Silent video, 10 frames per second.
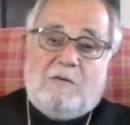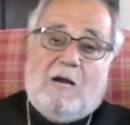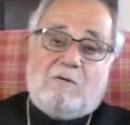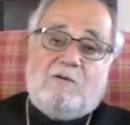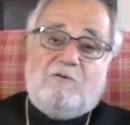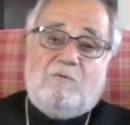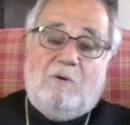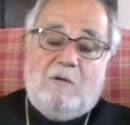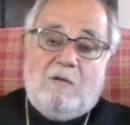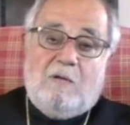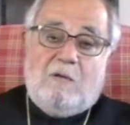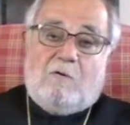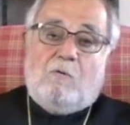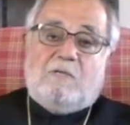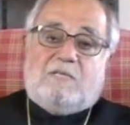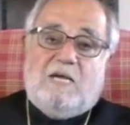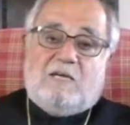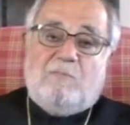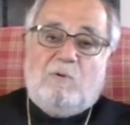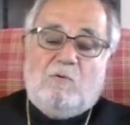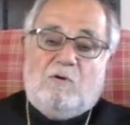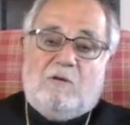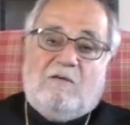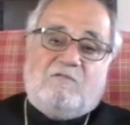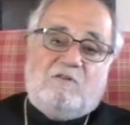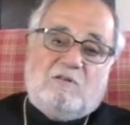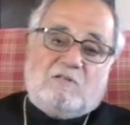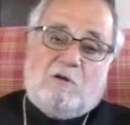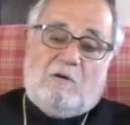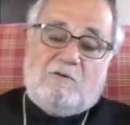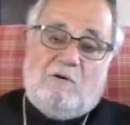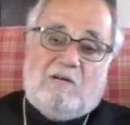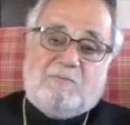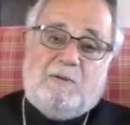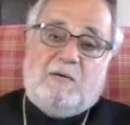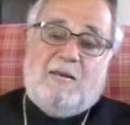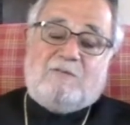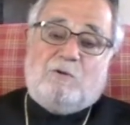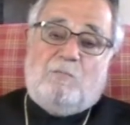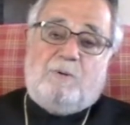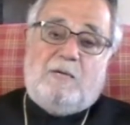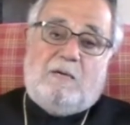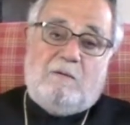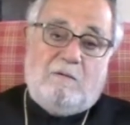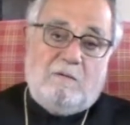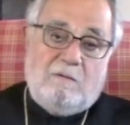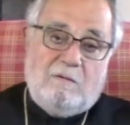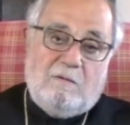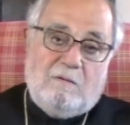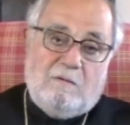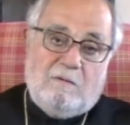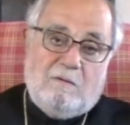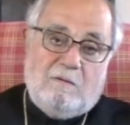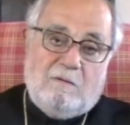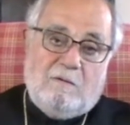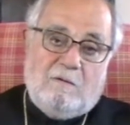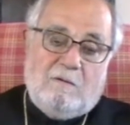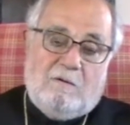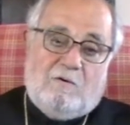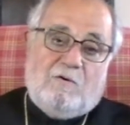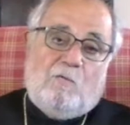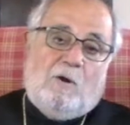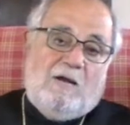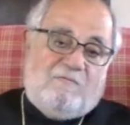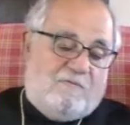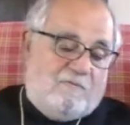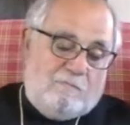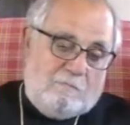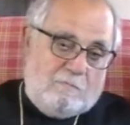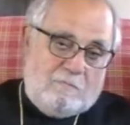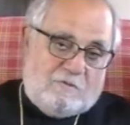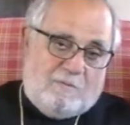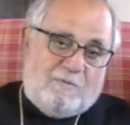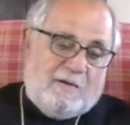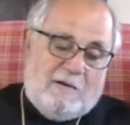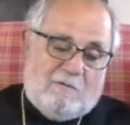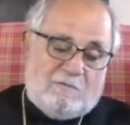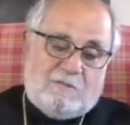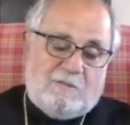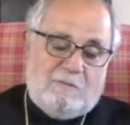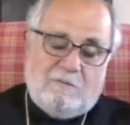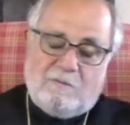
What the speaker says: How could you go and take communion after you just called your husband an SOB? Or your wife something else?